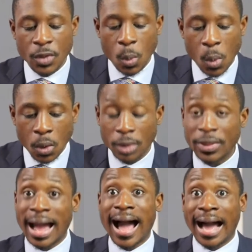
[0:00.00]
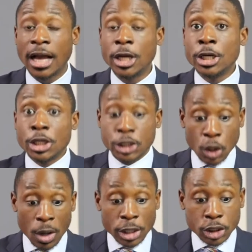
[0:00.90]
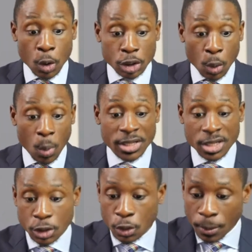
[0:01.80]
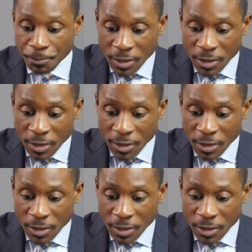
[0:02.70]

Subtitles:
world. So what does it do?